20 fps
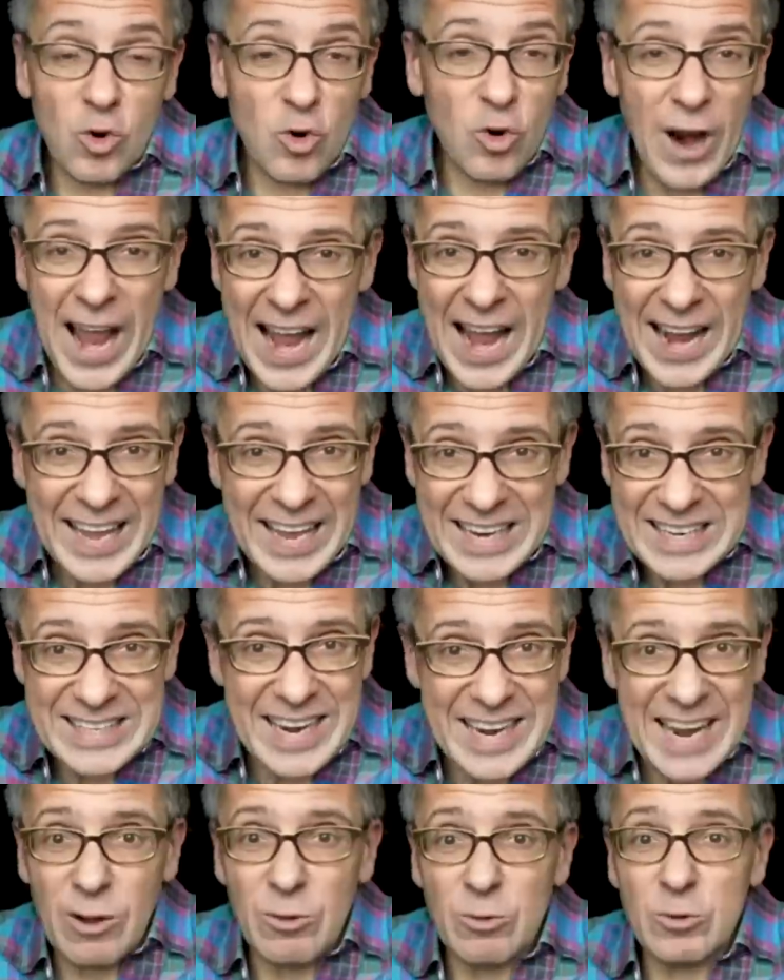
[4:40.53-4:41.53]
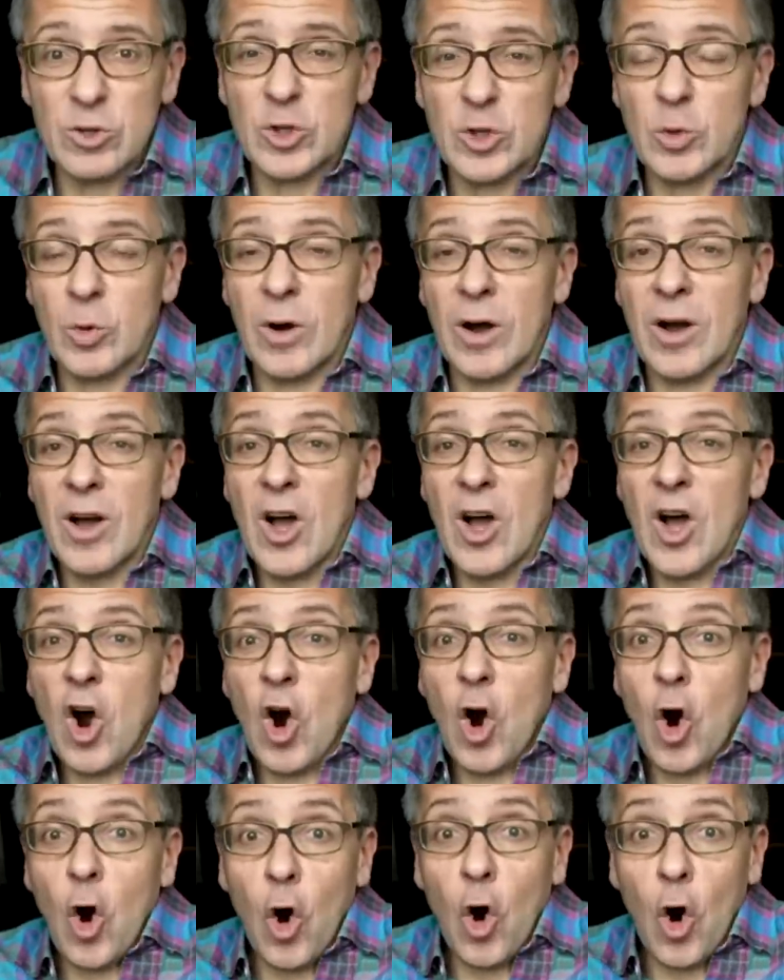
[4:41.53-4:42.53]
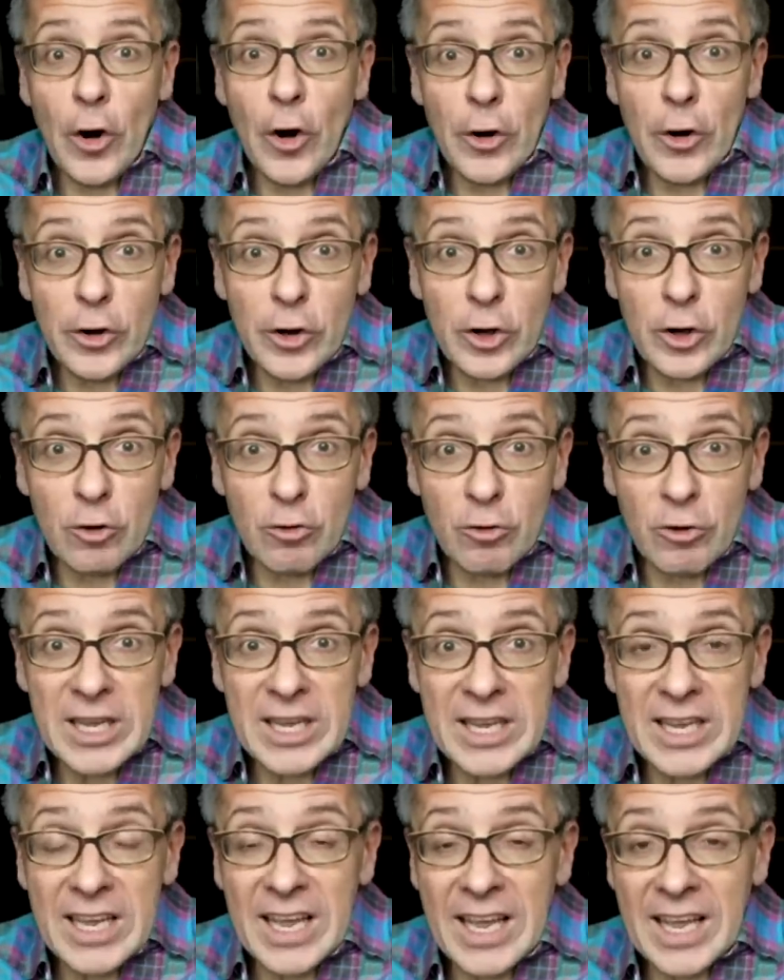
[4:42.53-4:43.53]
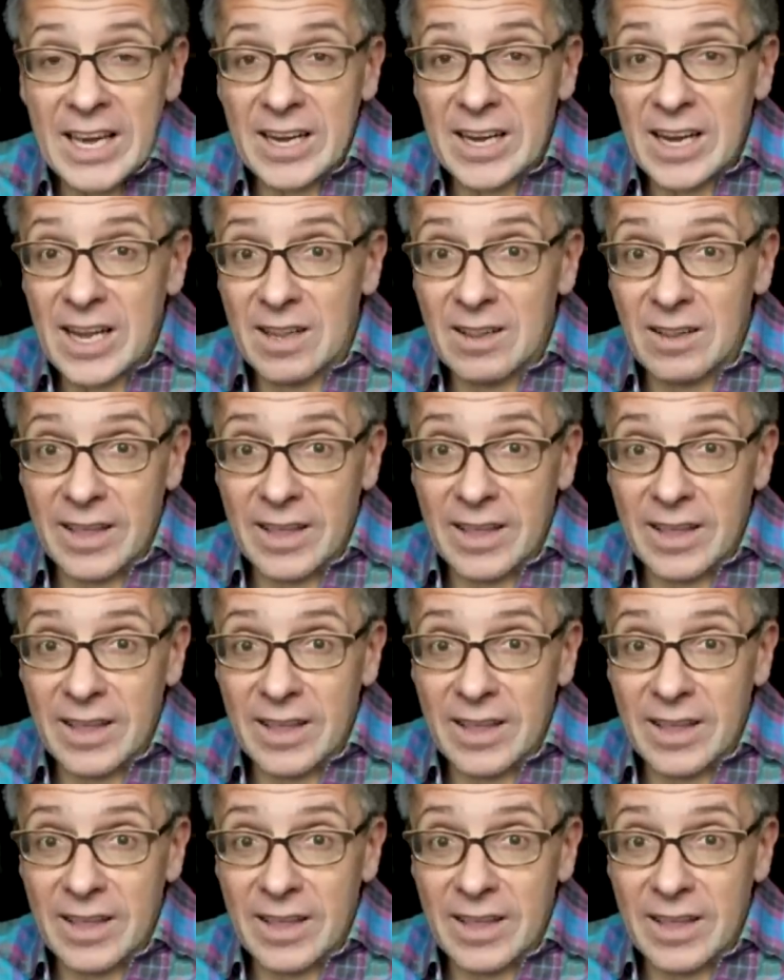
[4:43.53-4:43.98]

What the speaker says: cracking down to a harder degree in